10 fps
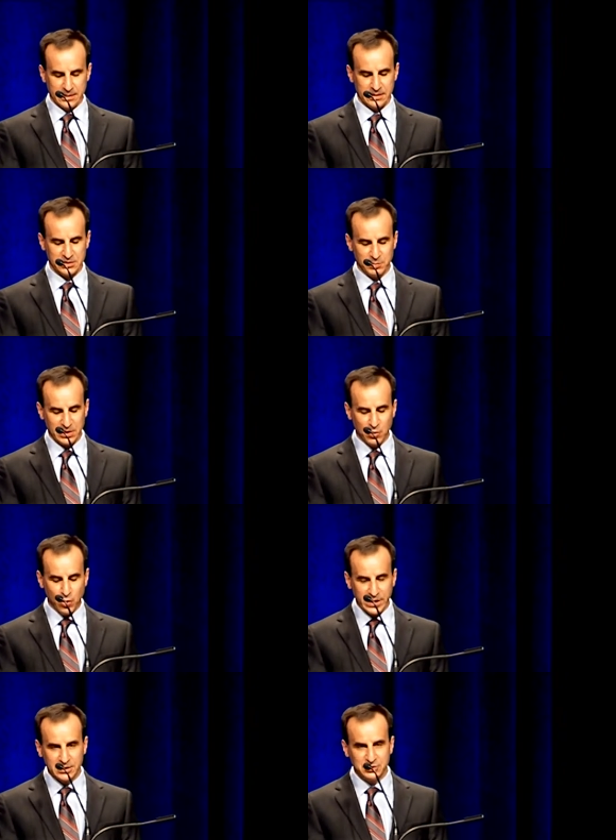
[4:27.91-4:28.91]
it has been
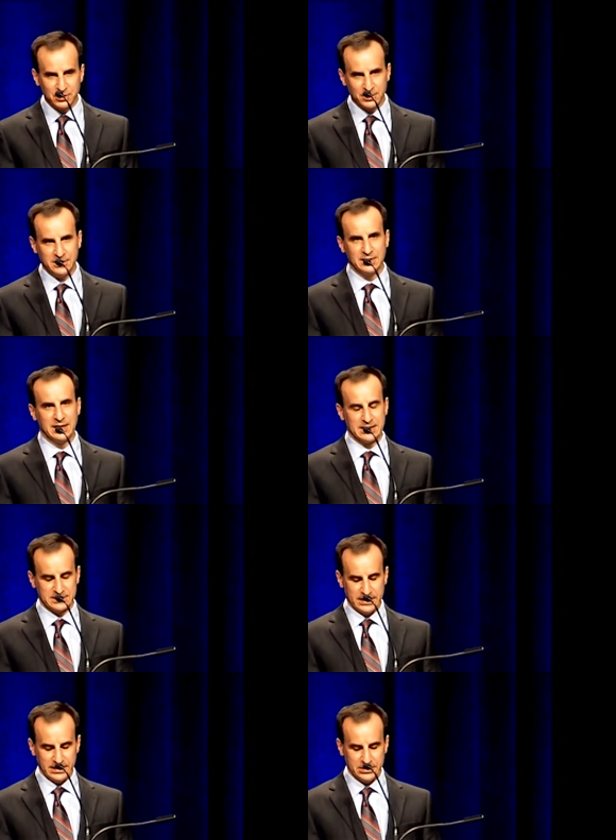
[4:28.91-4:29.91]
quite a journey the
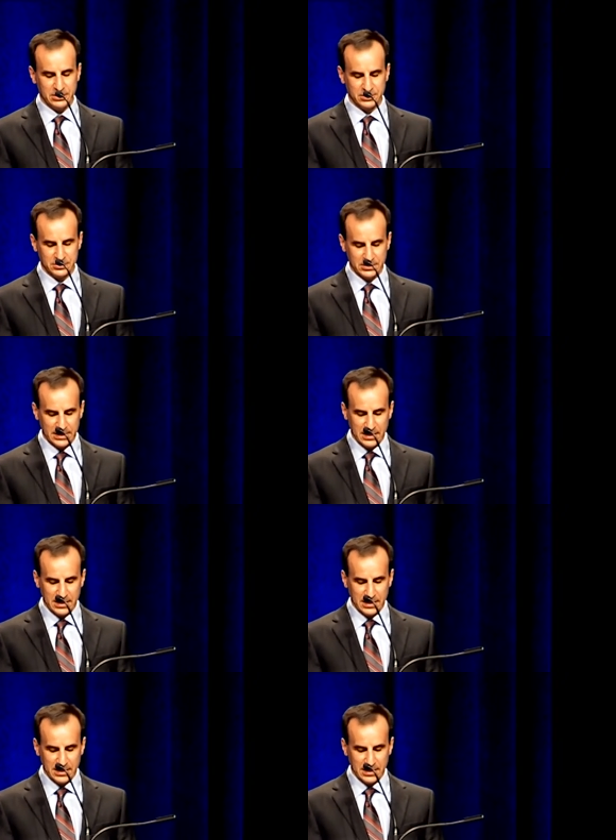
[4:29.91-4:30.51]
last eight years.